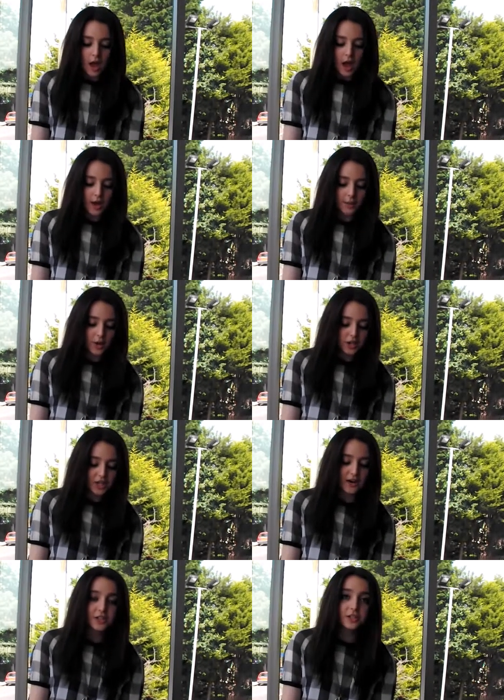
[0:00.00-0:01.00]

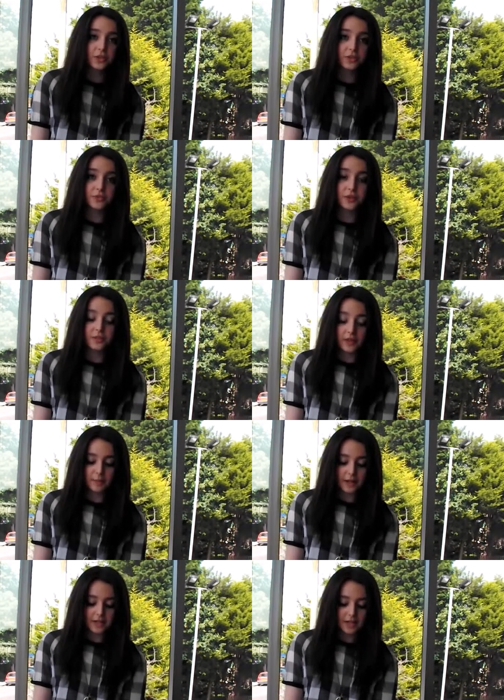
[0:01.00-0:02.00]
Our charity called
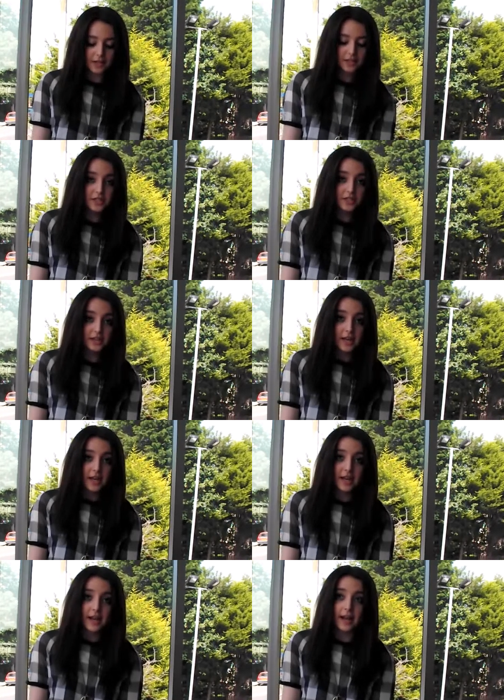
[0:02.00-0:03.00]
Rethink Mental Illness.
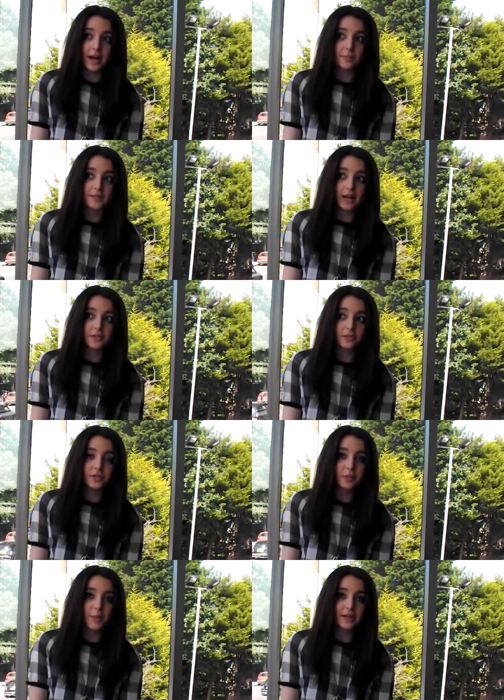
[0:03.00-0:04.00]
It helps
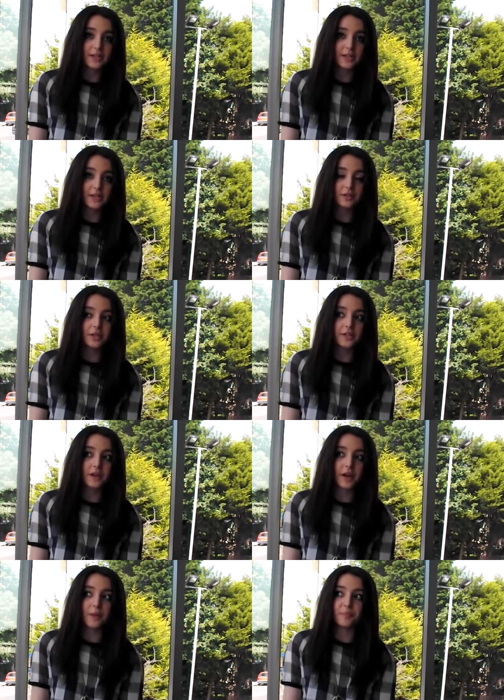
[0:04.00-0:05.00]
adults with mental
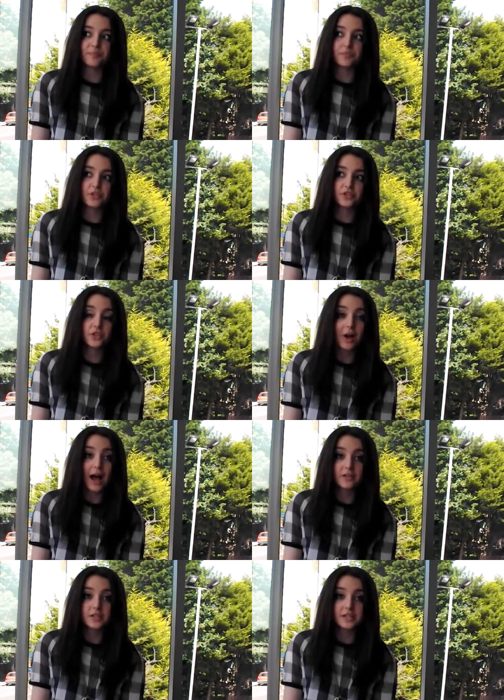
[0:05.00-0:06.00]
illness. There's two
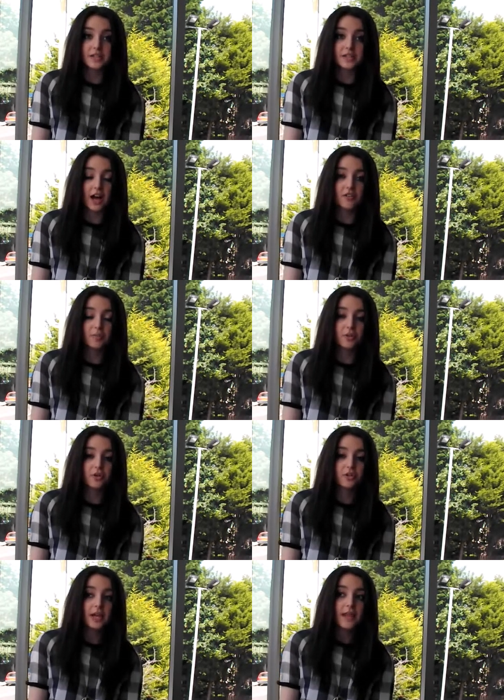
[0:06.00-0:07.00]
houses in
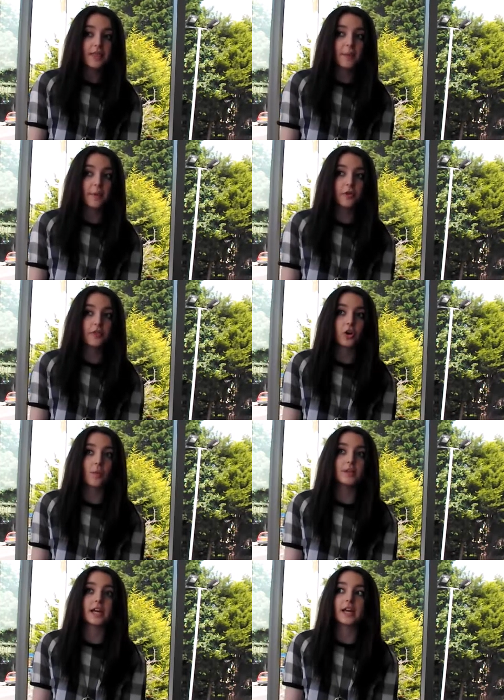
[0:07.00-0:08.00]
Southport that both
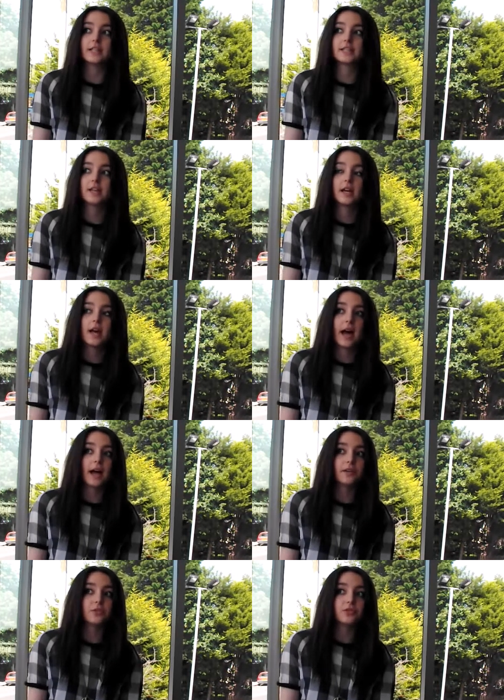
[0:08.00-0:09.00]
accommodate
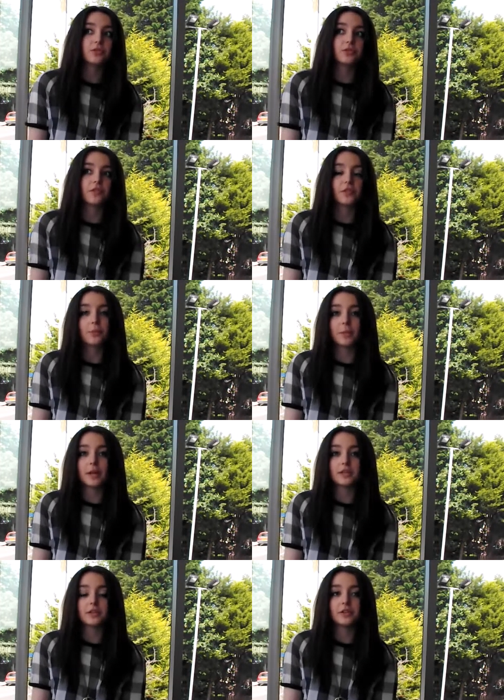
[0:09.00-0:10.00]
adults suffering with
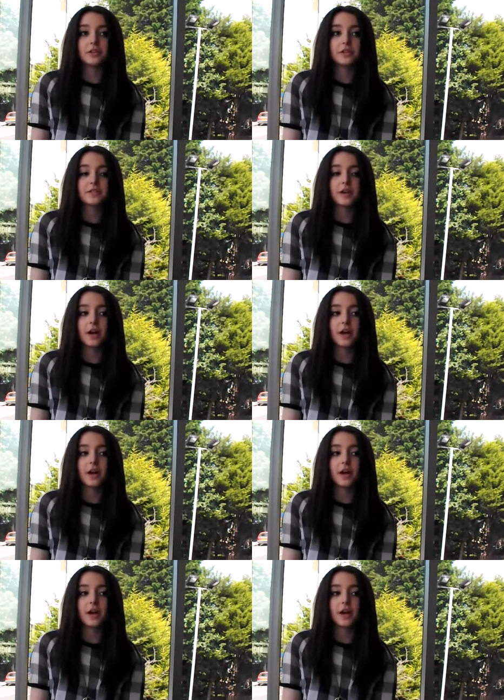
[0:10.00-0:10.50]
mental illness.